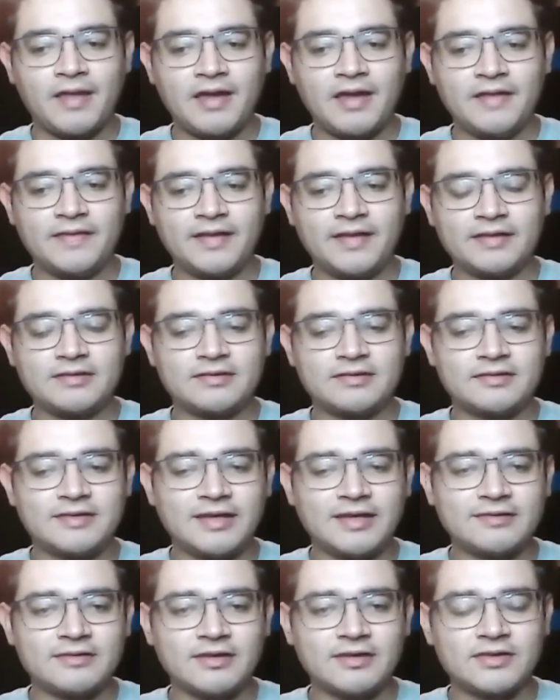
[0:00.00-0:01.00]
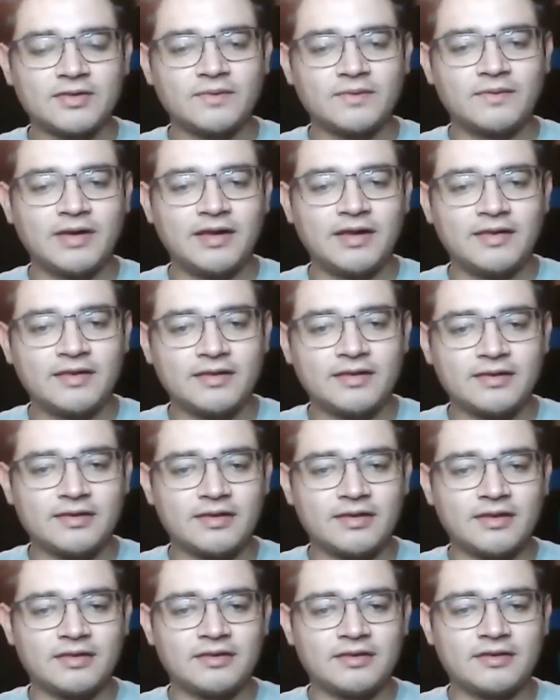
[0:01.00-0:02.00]
And that's not the way
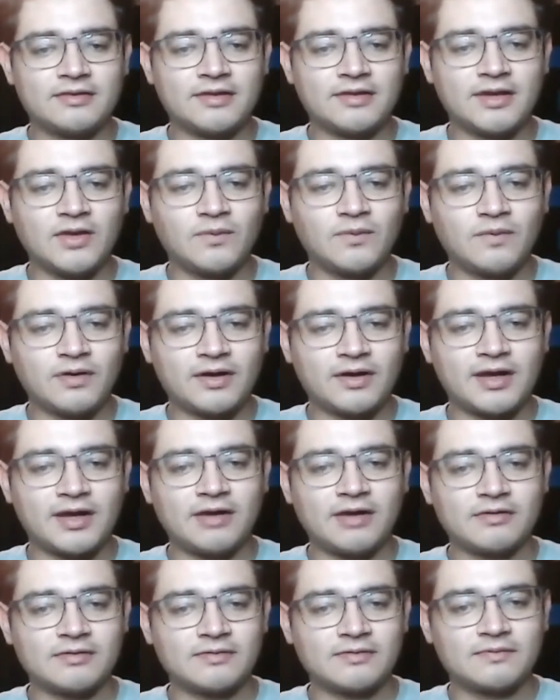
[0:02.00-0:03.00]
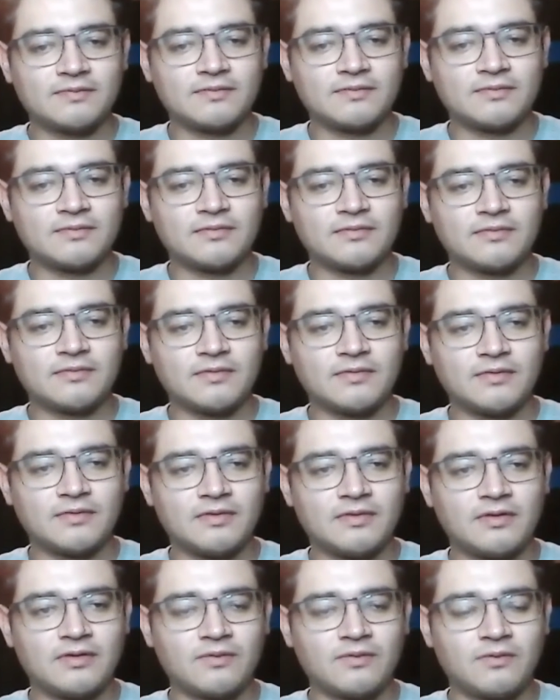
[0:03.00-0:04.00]
that's gonna work out
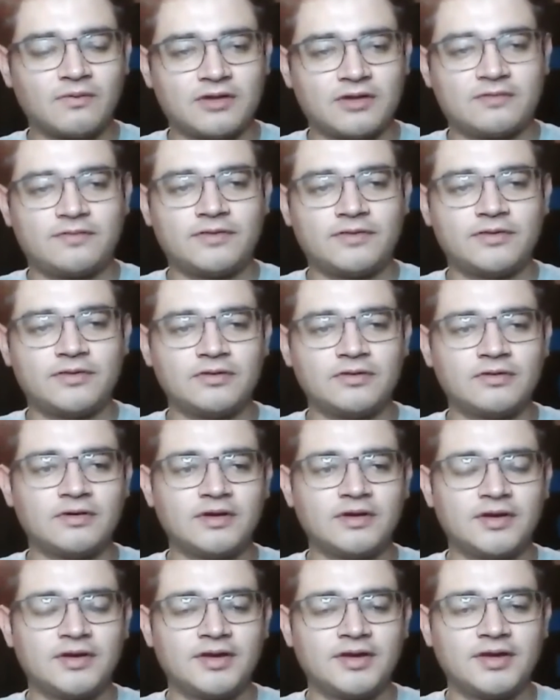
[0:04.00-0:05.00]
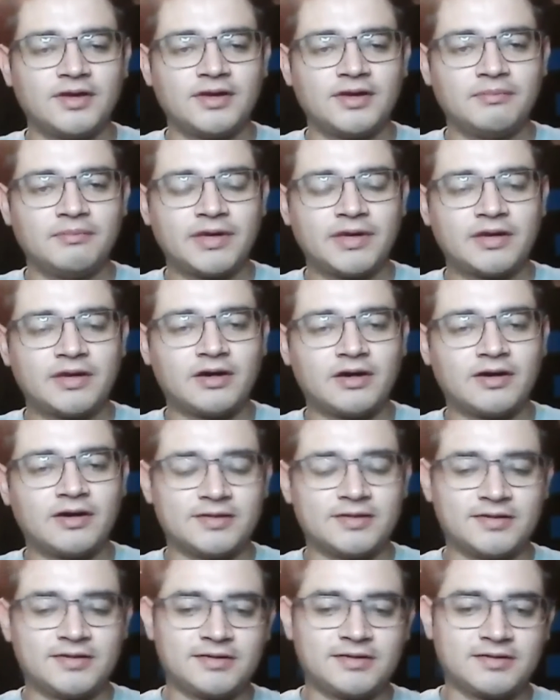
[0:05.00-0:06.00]
or work for you,
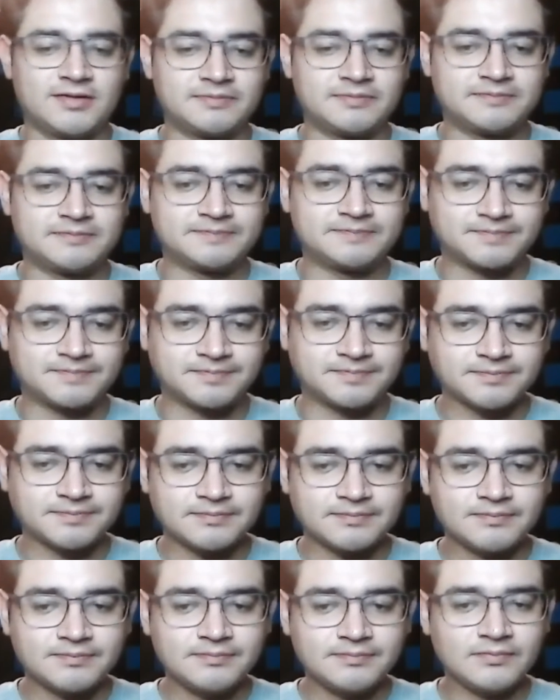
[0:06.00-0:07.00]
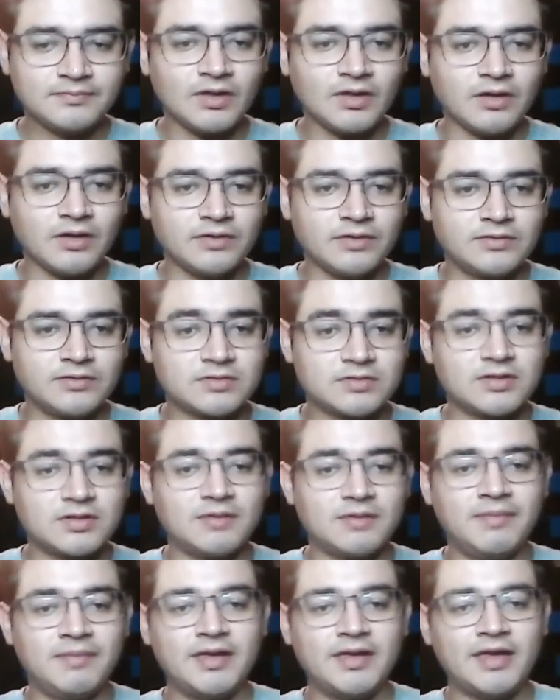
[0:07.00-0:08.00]
because you
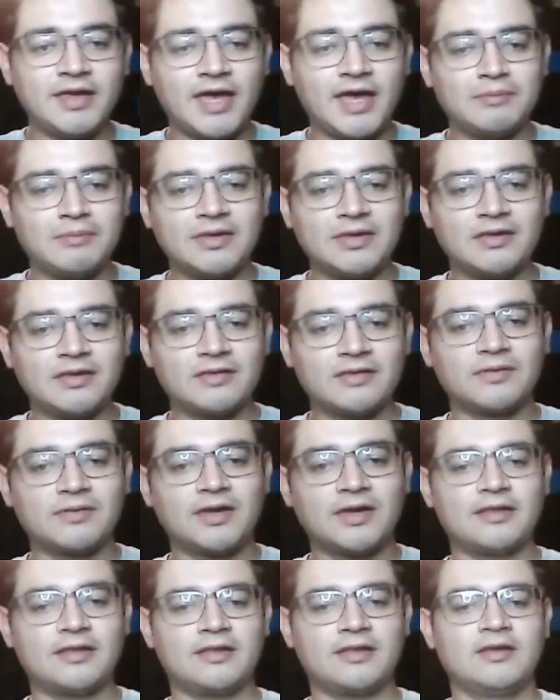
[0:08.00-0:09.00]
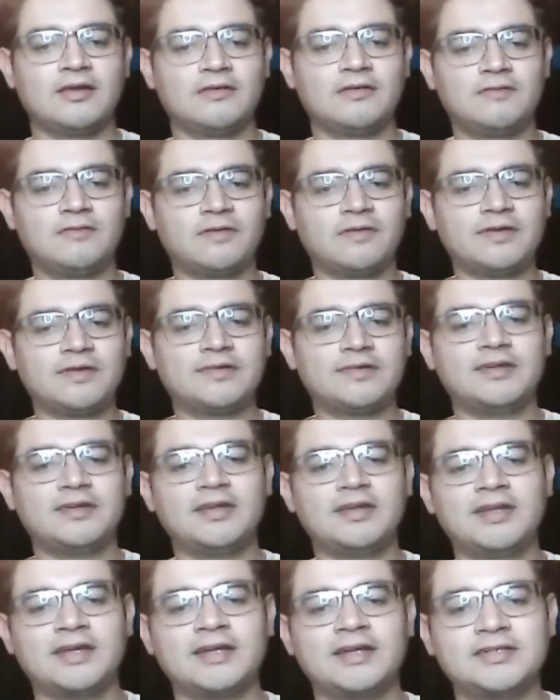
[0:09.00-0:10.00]
shouldn't be aiming to get fluency
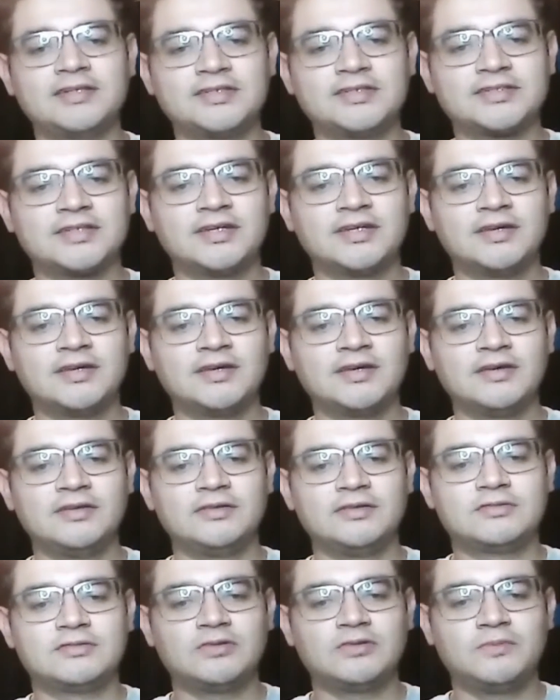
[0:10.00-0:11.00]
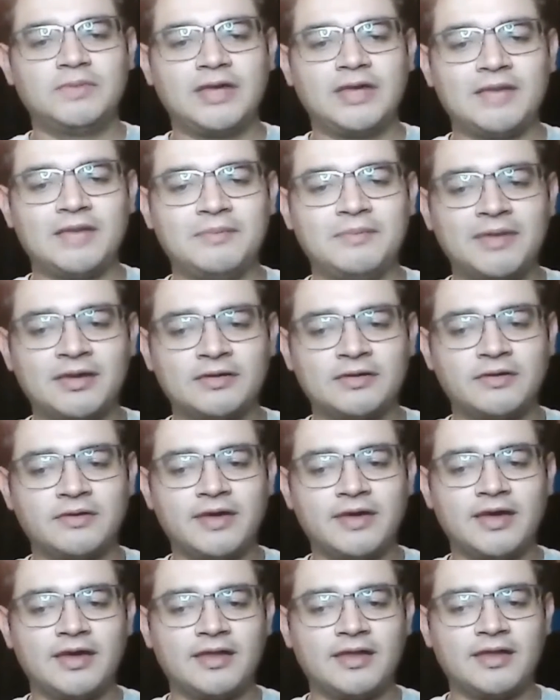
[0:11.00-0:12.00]
in English. You should be aiming
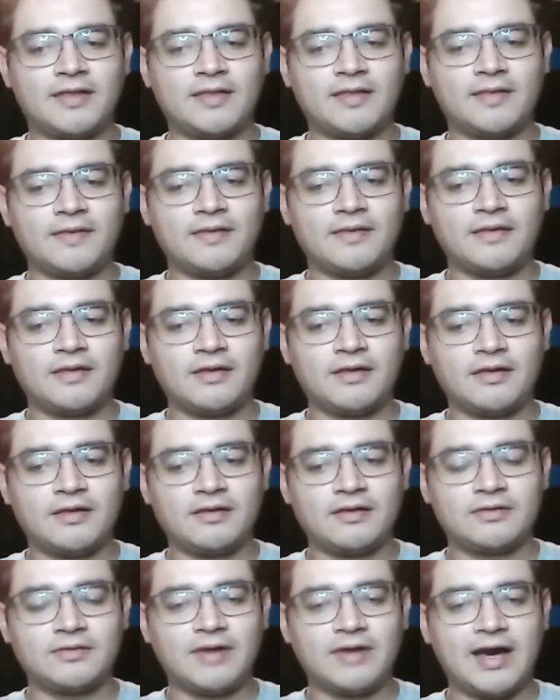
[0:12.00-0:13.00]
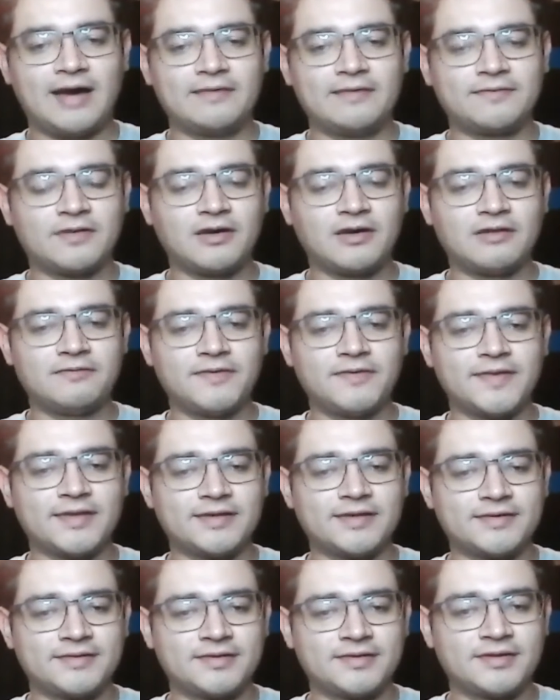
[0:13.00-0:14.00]
to have
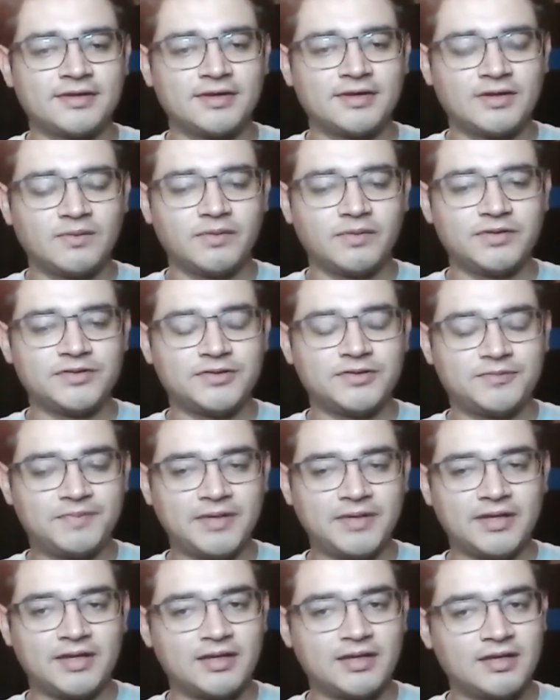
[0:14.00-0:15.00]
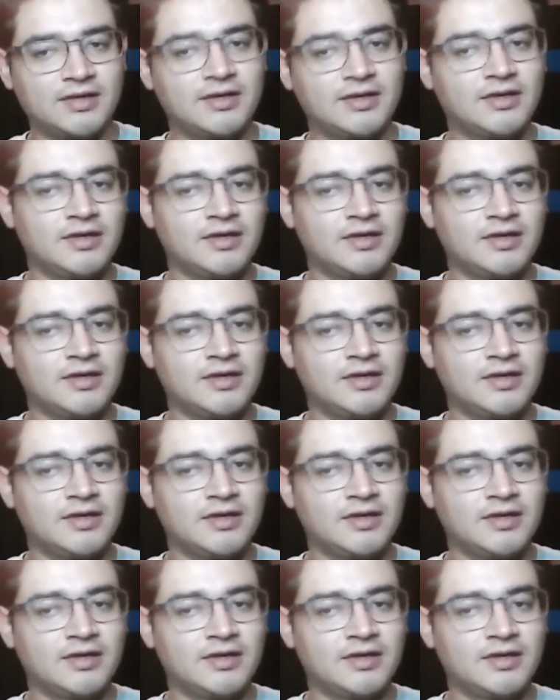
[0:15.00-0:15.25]
confidence when you speak,